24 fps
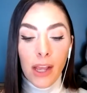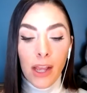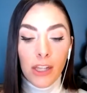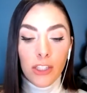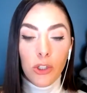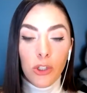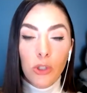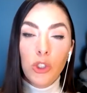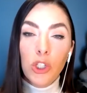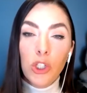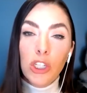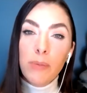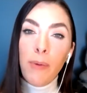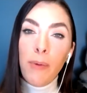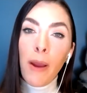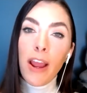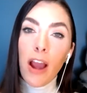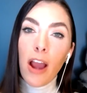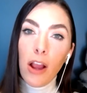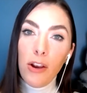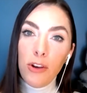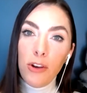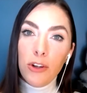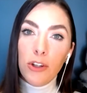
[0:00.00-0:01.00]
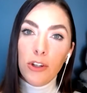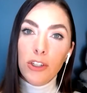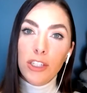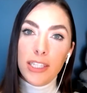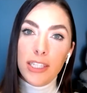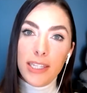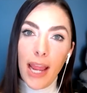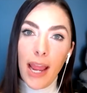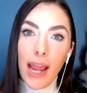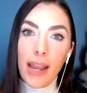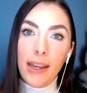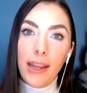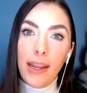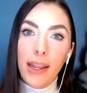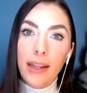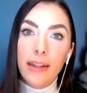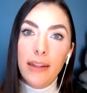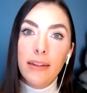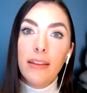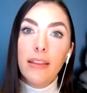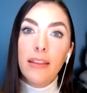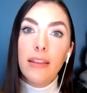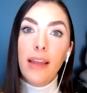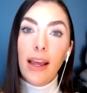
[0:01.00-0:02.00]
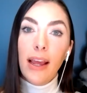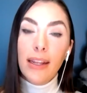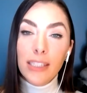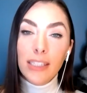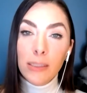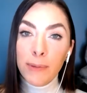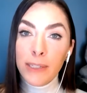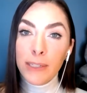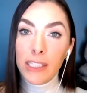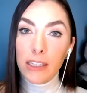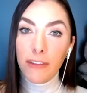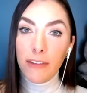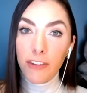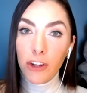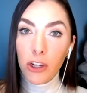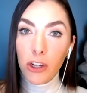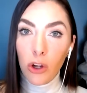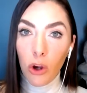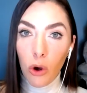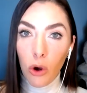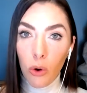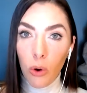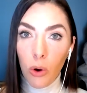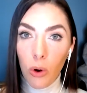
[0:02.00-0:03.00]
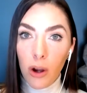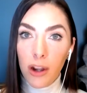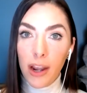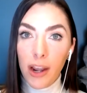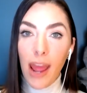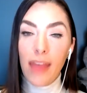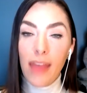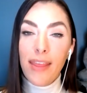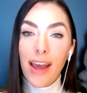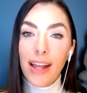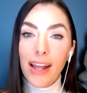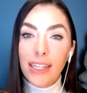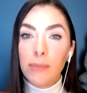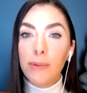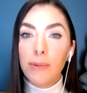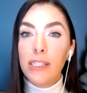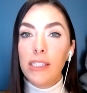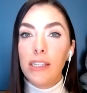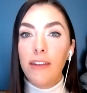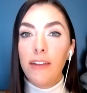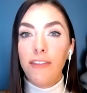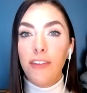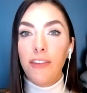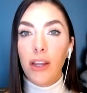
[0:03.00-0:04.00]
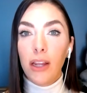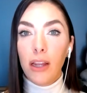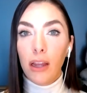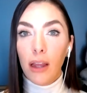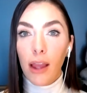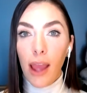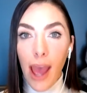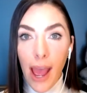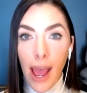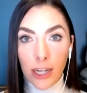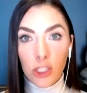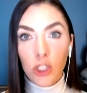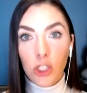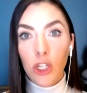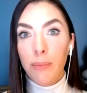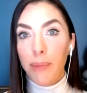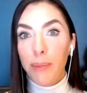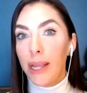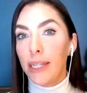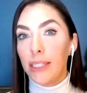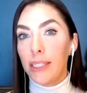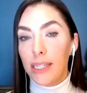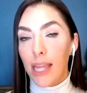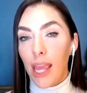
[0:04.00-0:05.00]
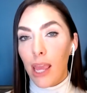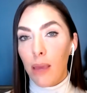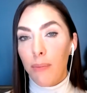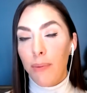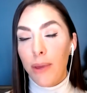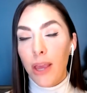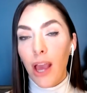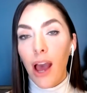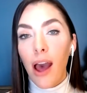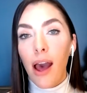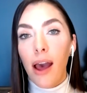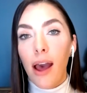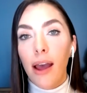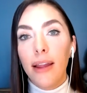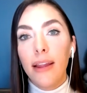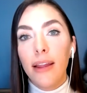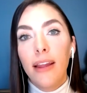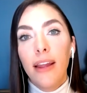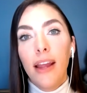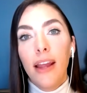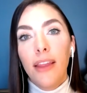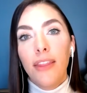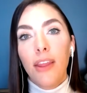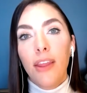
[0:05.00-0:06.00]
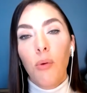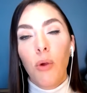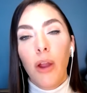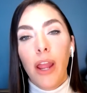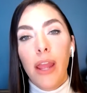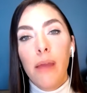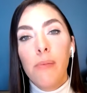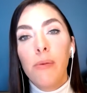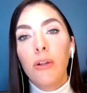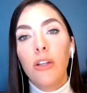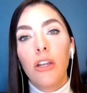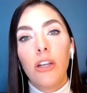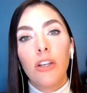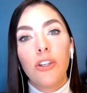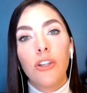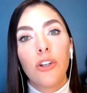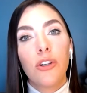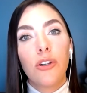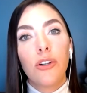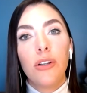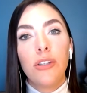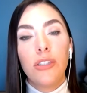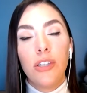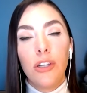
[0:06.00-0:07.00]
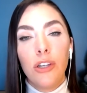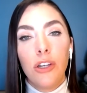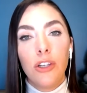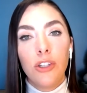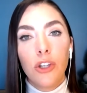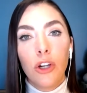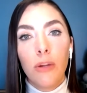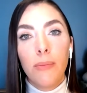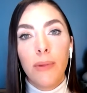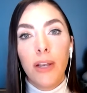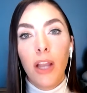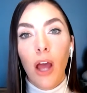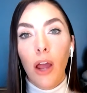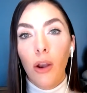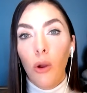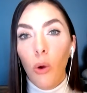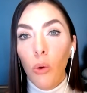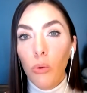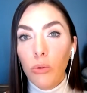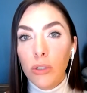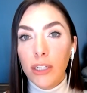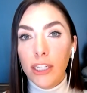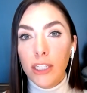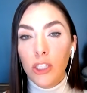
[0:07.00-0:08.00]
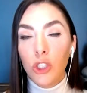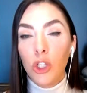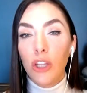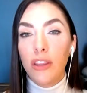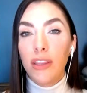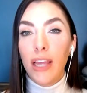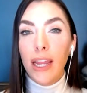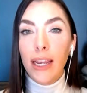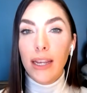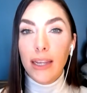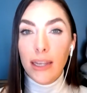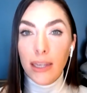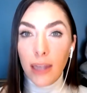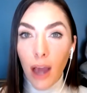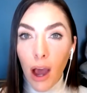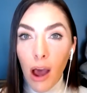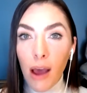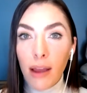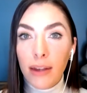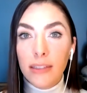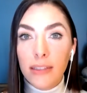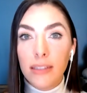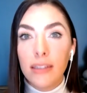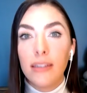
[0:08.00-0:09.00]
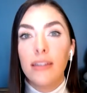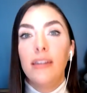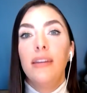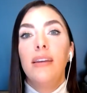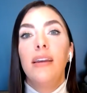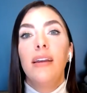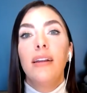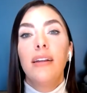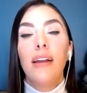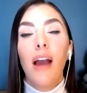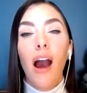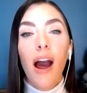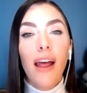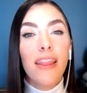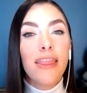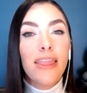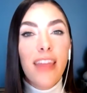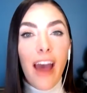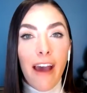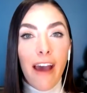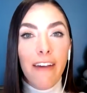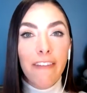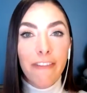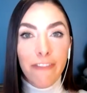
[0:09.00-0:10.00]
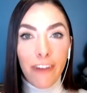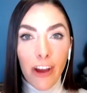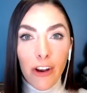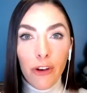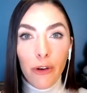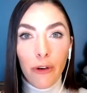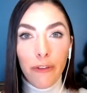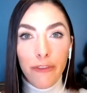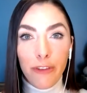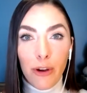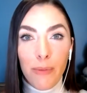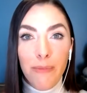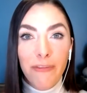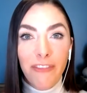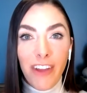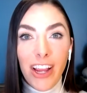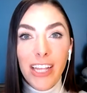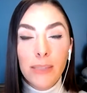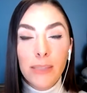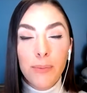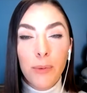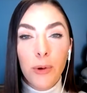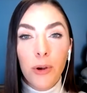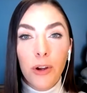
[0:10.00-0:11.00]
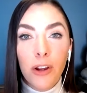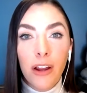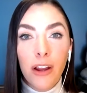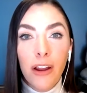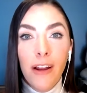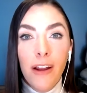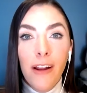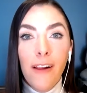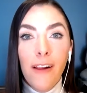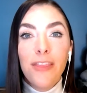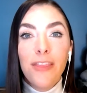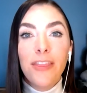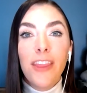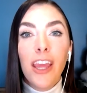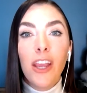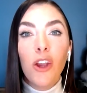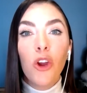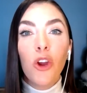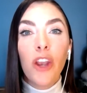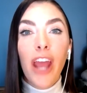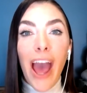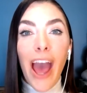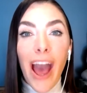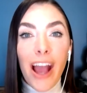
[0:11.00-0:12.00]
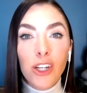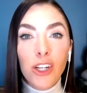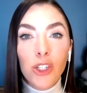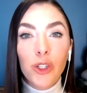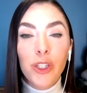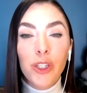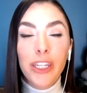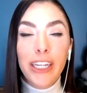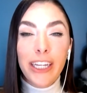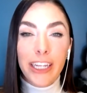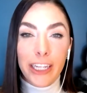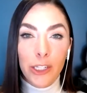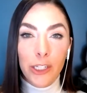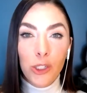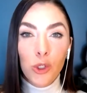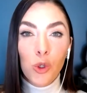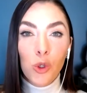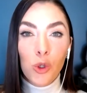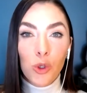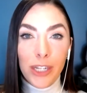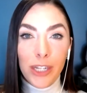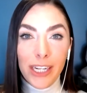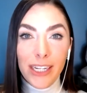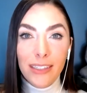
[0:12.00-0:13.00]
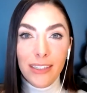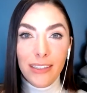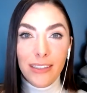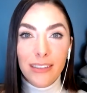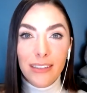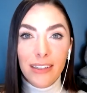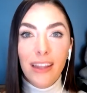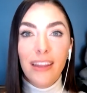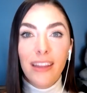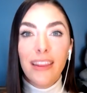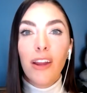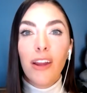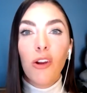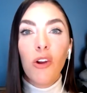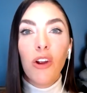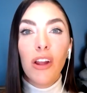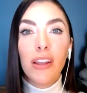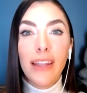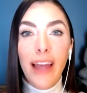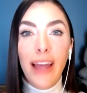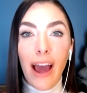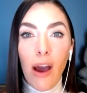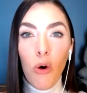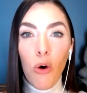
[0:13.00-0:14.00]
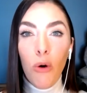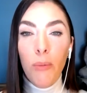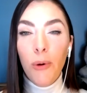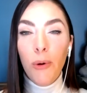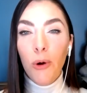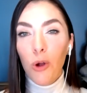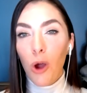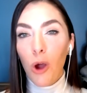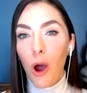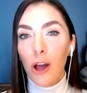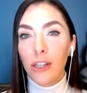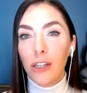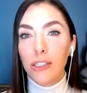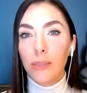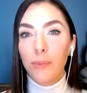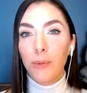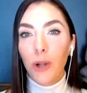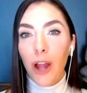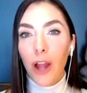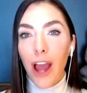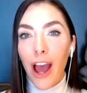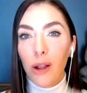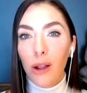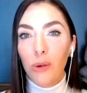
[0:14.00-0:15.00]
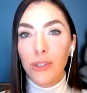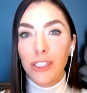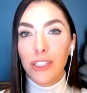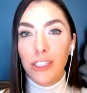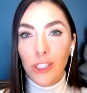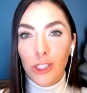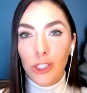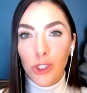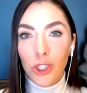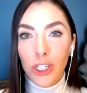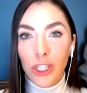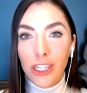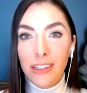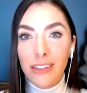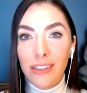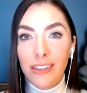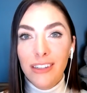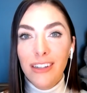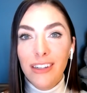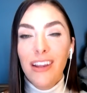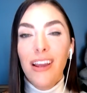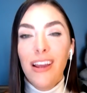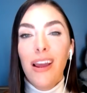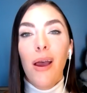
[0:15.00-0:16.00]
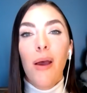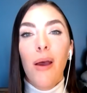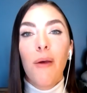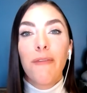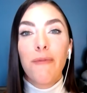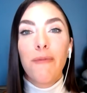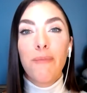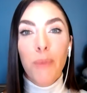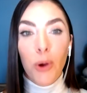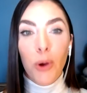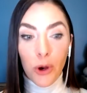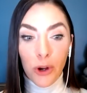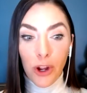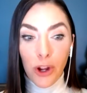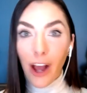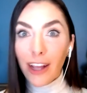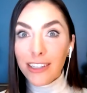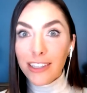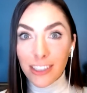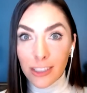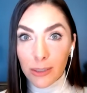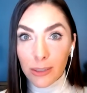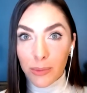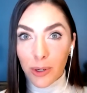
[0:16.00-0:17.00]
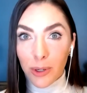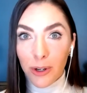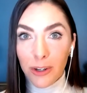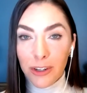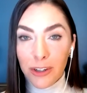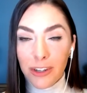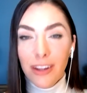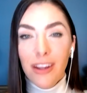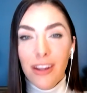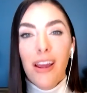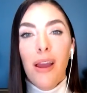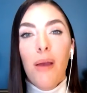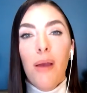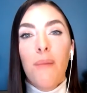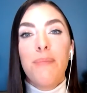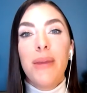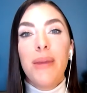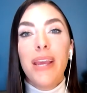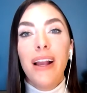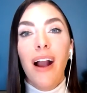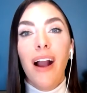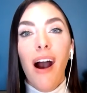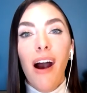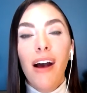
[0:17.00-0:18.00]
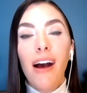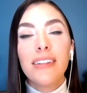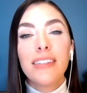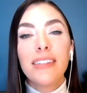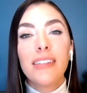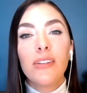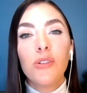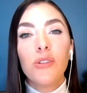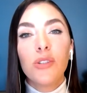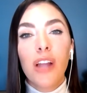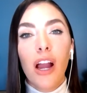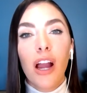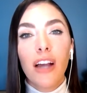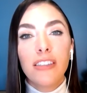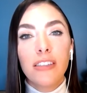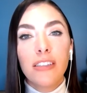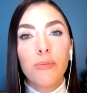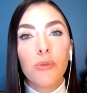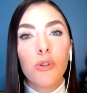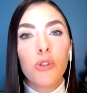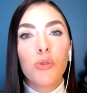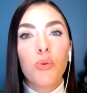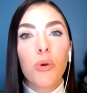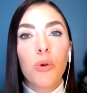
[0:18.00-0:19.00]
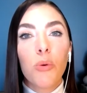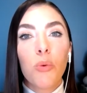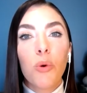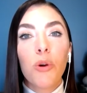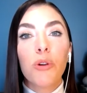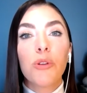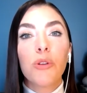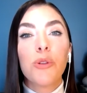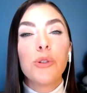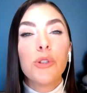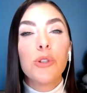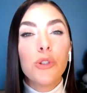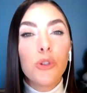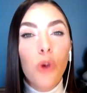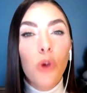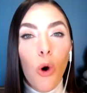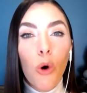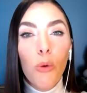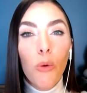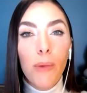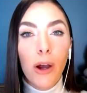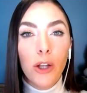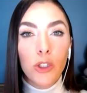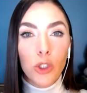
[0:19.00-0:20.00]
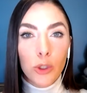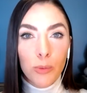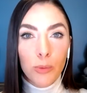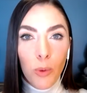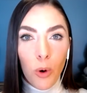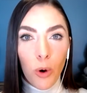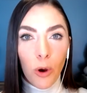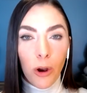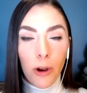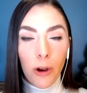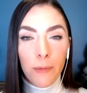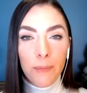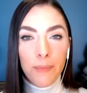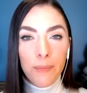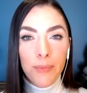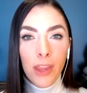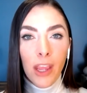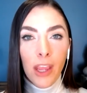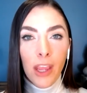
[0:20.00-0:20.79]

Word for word: So just by understanding that specific cohort and that specific action-based K P I, they were able to, to determine not only should they not cut that funnel from Facebook, they could actually increase their allowable cost per acquisition per customer because those customers were worth so much more.